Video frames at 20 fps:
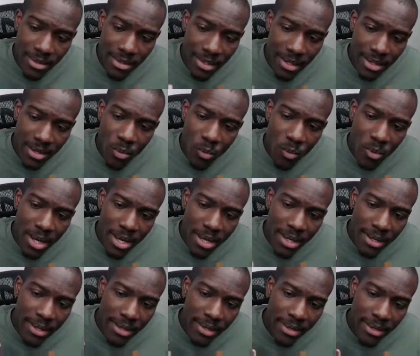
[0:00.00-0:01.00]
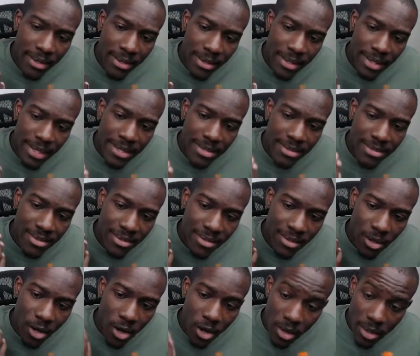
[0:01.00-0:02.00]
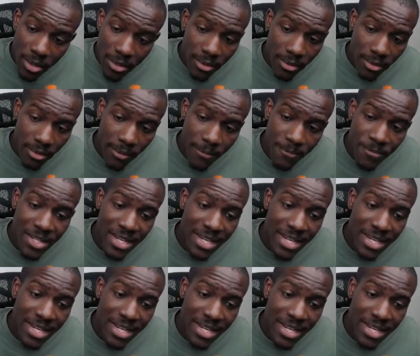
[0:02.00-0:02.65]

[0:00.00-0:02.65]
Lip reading: NYSE ARCA